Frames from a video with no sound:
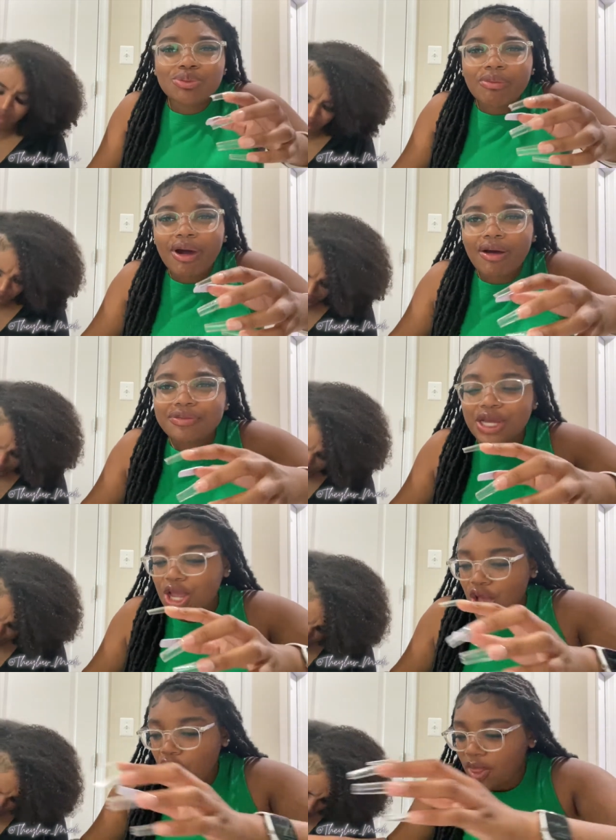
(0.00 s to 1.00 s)
months. Like,
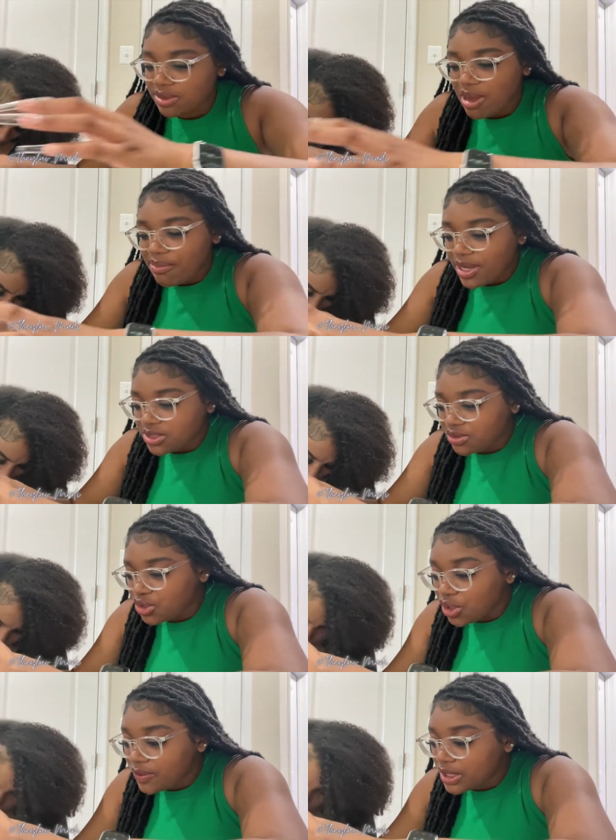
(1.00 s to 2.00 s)
oh, that's my best friend.
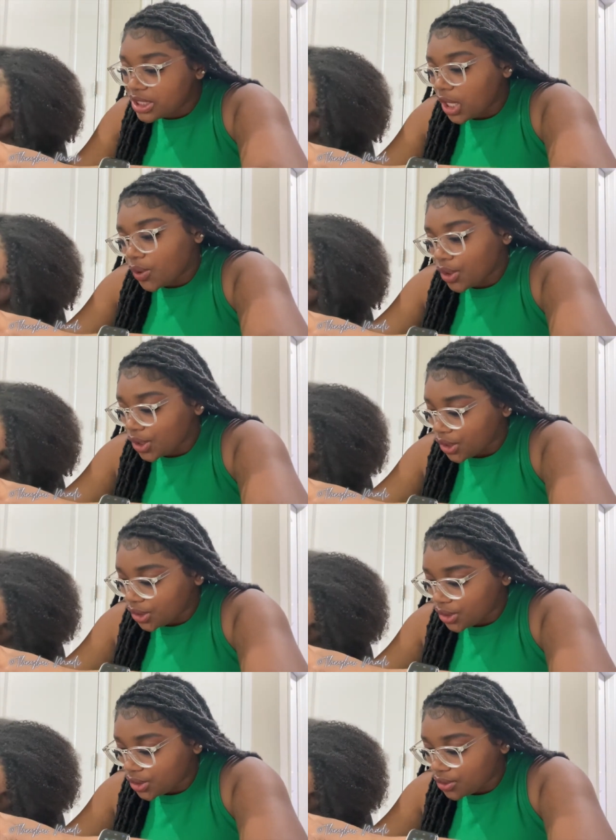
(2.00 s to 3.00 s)
You don't even know her.
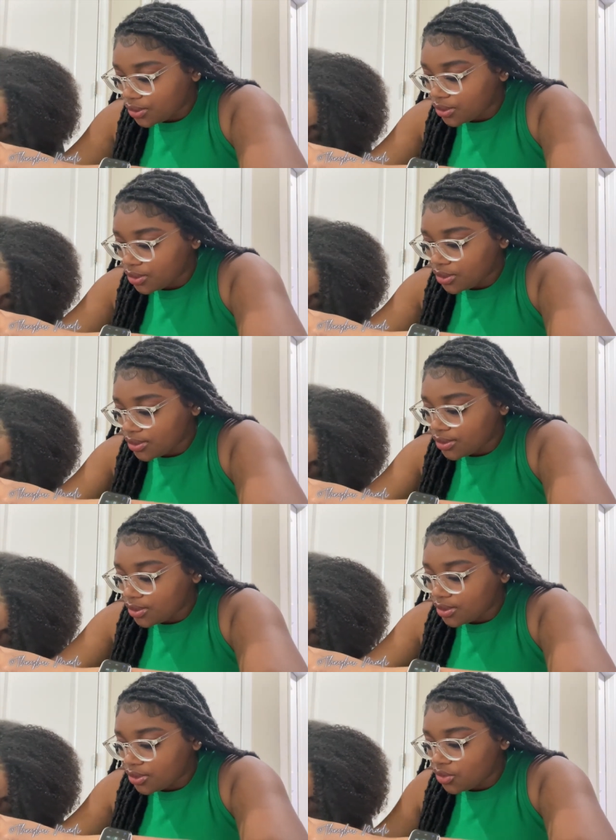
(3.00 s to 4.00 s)

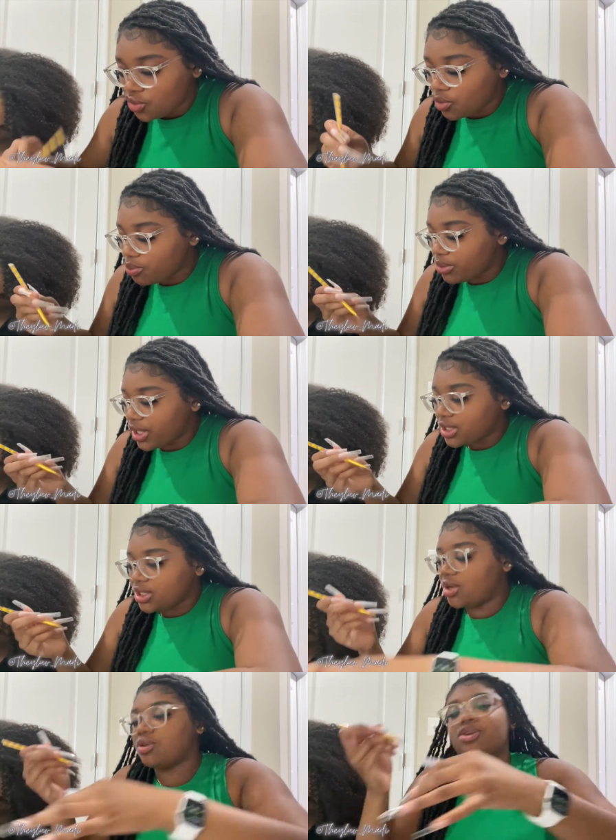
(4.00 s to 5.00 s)
You barely
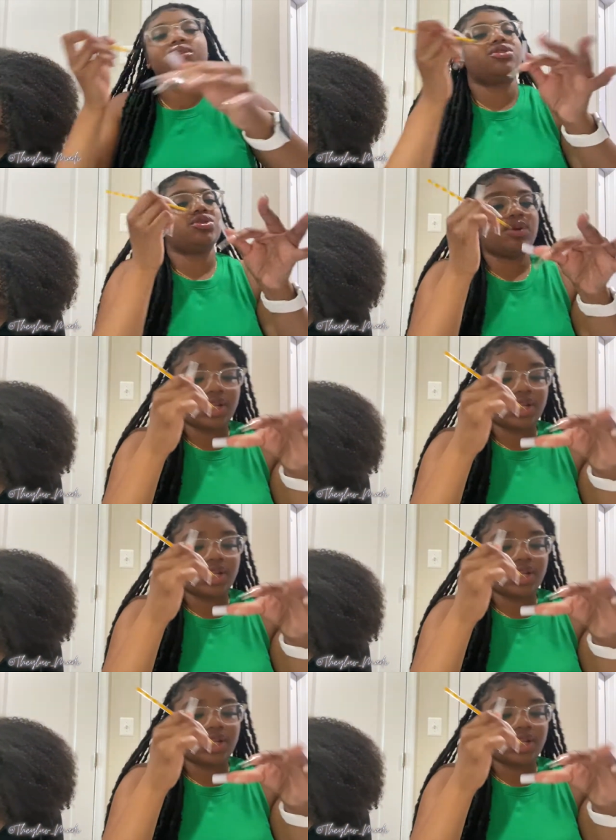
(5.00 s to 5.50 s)
know the girl. You talking